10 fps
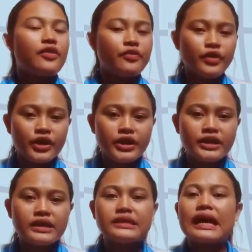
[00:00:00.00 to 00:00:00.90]
Third
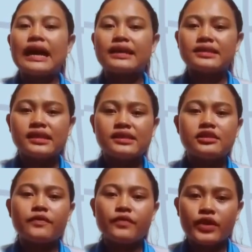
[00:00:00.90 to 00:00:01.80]
is access to
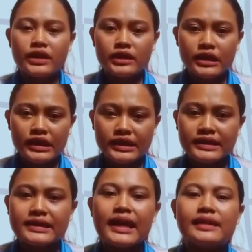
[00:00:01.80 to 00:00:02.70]
different learning
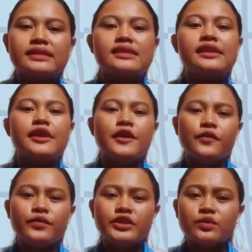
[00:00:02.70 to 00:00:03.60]
styles.
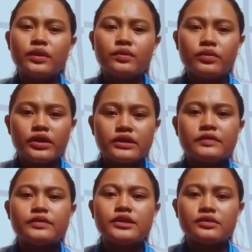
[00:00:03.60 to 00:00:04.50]
Visual works
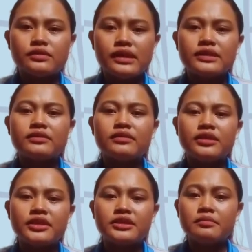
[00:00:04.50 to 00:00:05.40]
for students
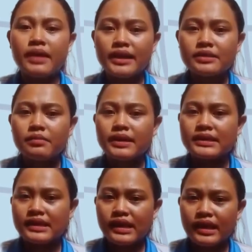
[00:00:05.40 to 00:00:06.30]
who learn fast by
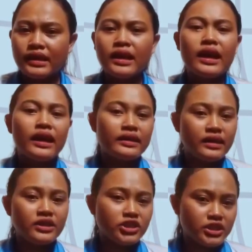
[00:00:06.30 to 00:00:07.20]
seeing,
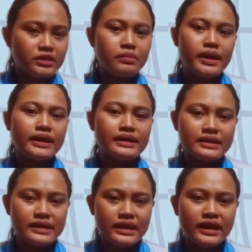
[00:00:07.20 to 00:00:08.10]
not just by
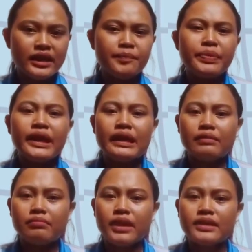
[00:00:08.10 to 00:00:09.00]
listening.
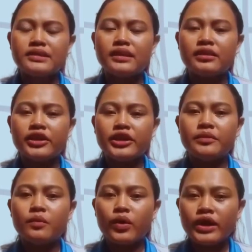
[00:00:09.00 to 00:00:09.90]
It makes the
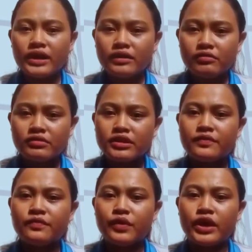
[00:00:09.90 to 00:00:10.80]
learning more
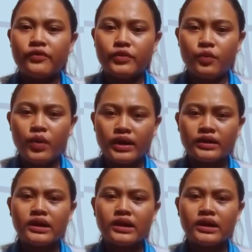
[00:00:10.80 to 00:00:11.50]
inclusive for everyone.